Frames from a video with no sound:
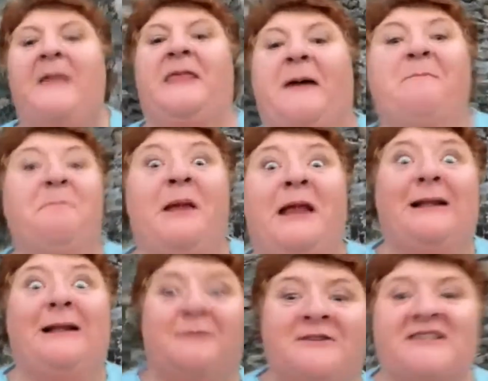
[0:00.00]
The milk
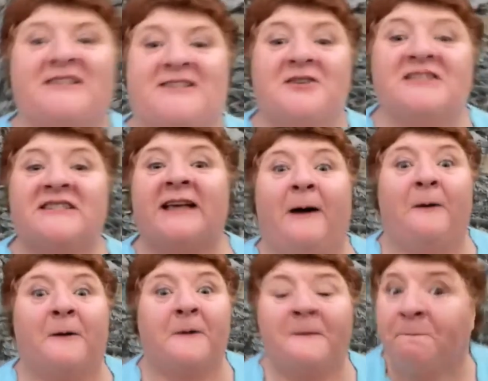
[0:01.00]
was so
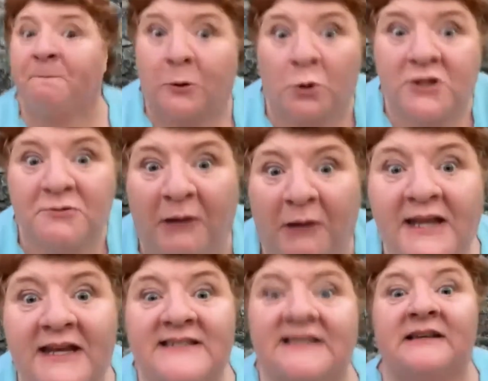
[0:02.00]
sour, 'twould
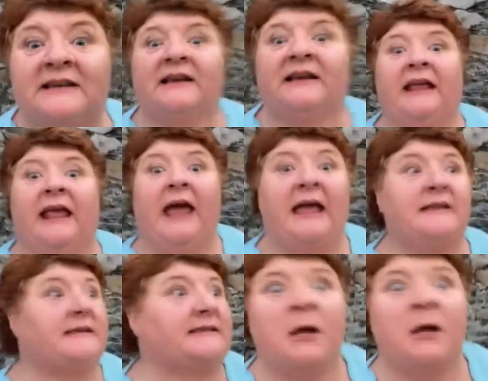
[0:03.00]
poison the
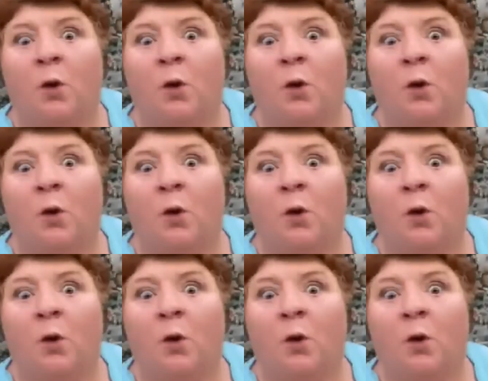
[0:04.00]
cats.